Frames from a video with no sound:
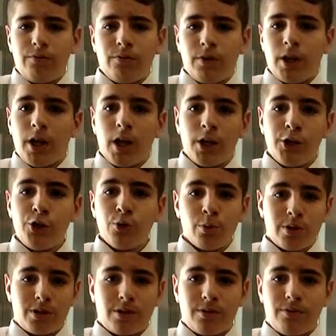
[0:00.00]
the
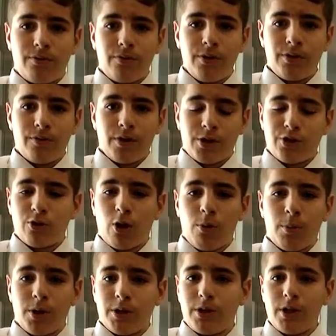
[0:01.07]
newest FIFA
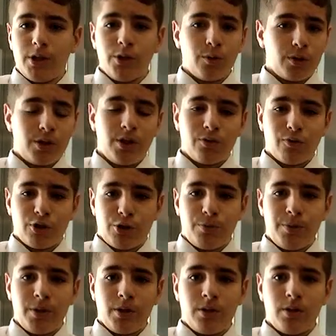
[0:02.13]
installment, the newest Need for
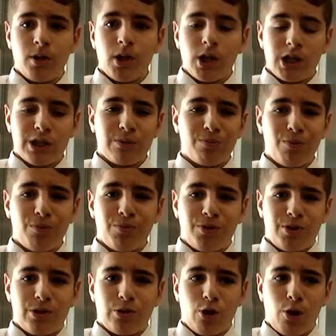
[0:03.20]
Speed
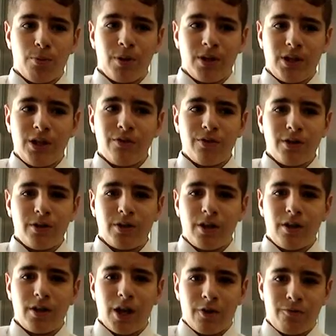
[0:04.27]
installment, even
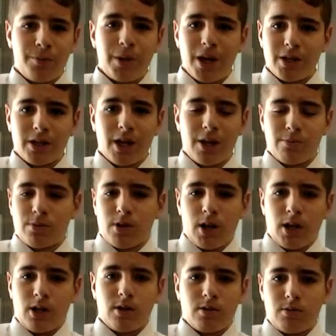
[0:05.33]
FPS games
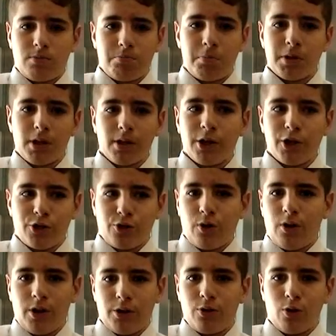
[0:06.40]
like Metal Gear
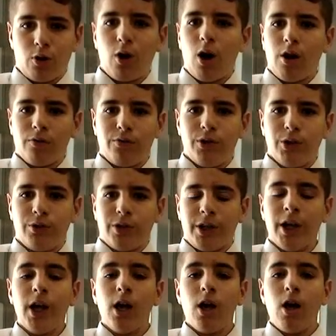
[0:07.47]
Solid or Call of Duty,